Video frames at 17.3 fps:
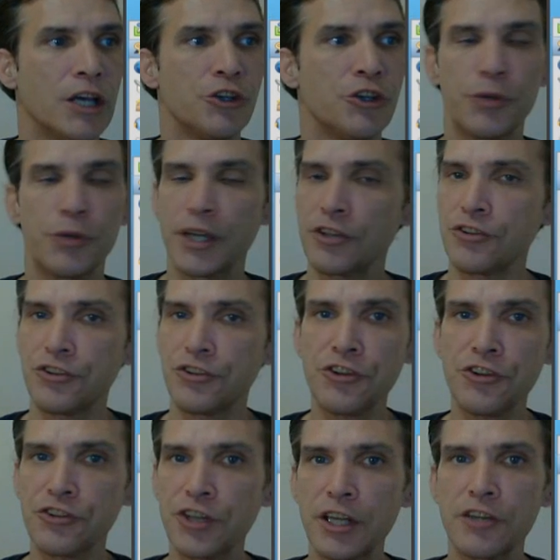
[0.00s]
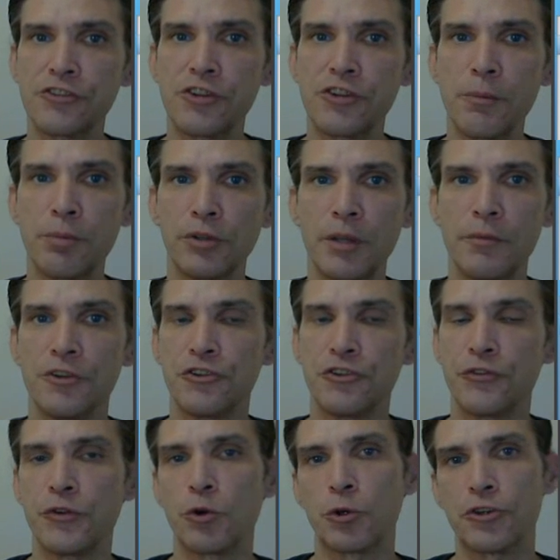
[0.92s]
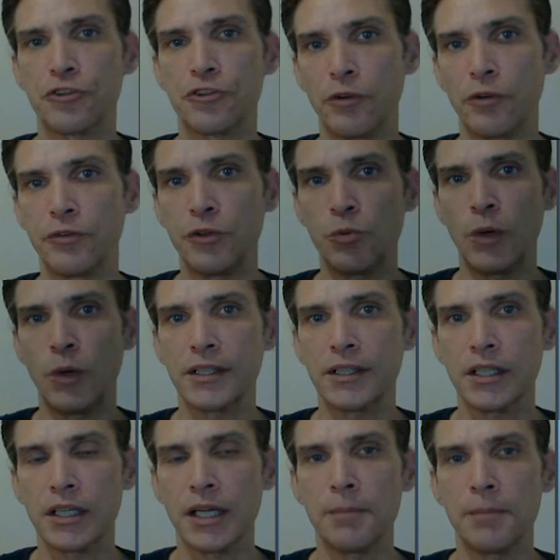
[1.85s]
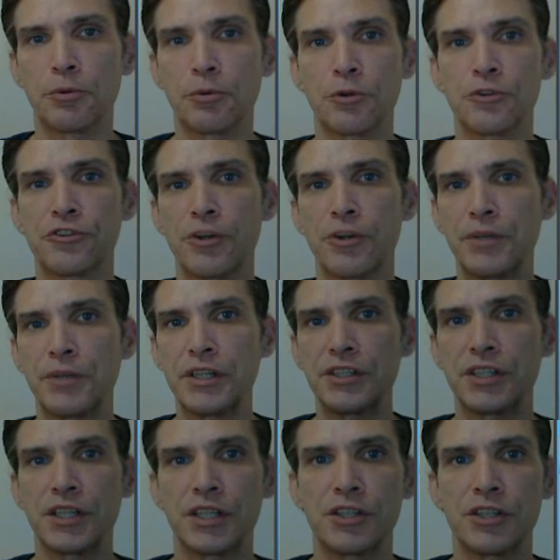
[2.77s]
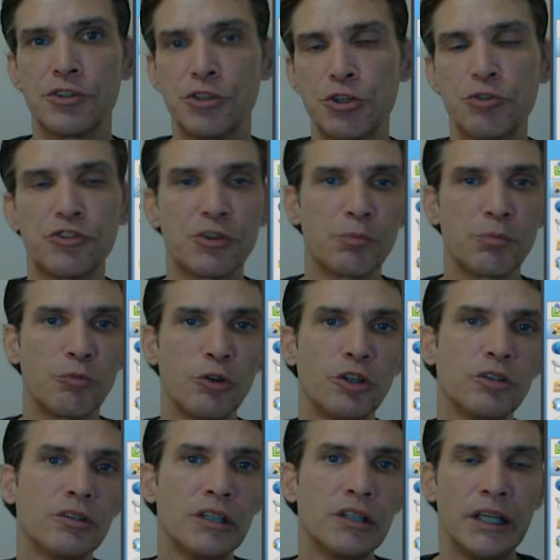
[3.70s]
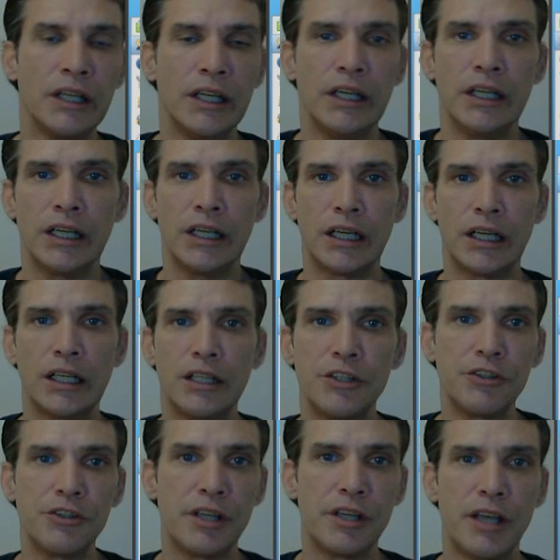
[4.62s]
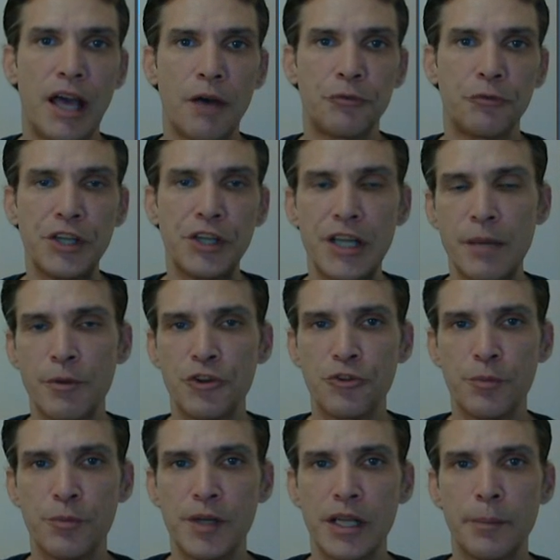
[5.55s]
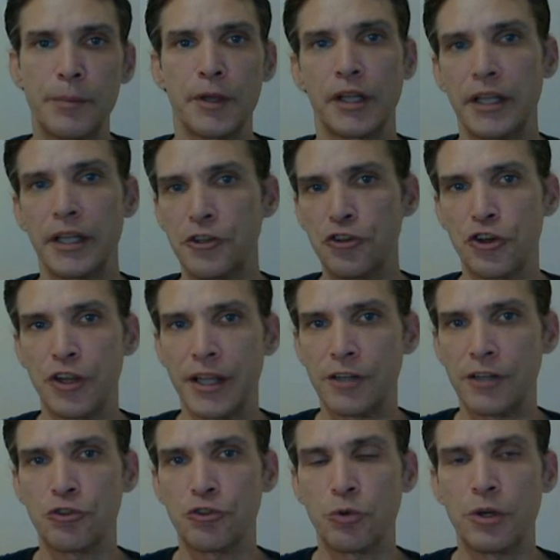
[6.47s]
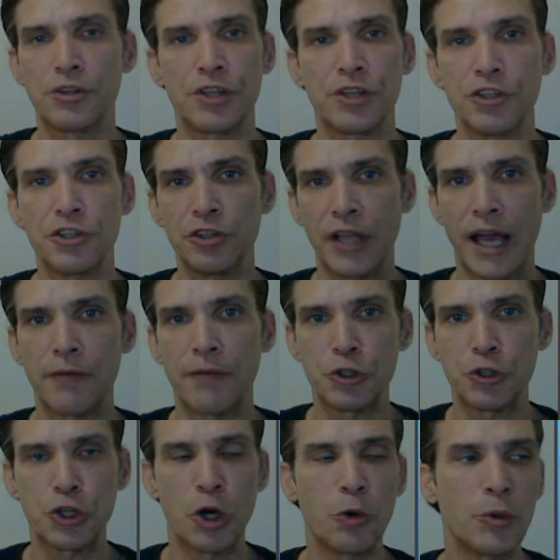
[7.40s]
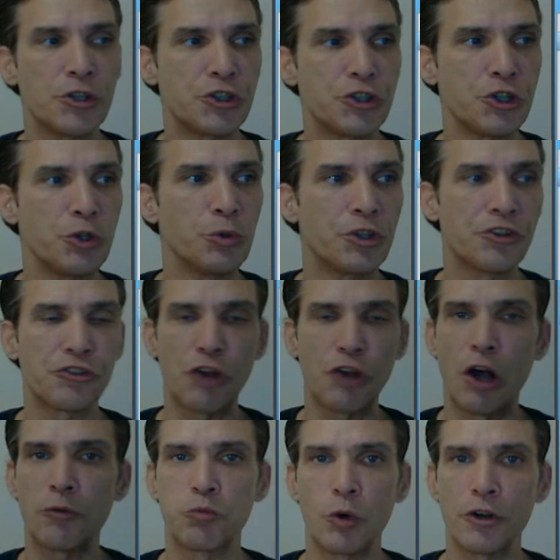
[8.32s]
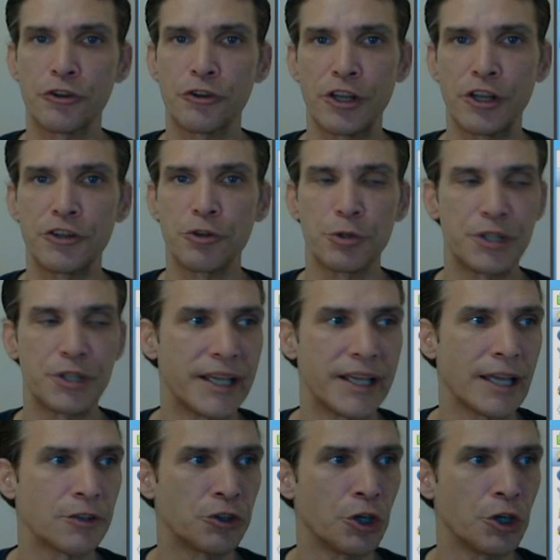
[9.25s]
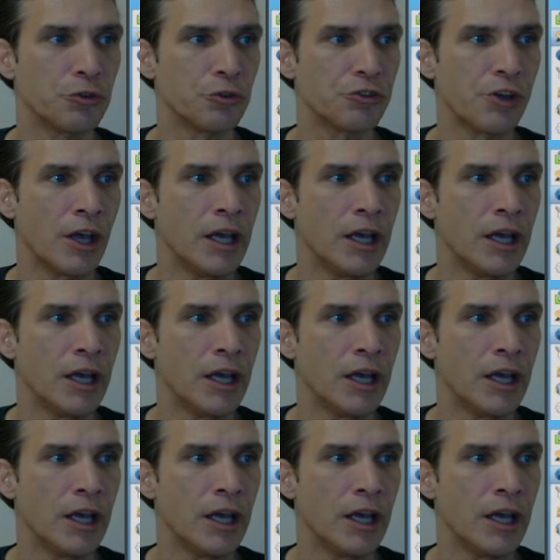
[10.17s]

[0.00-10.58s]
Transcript: You get just get a simple image viewer. So if you want the GIMP or something to do some real uh, hefty image manipulation and that sort of thing, you'll have to go into the software center to get those.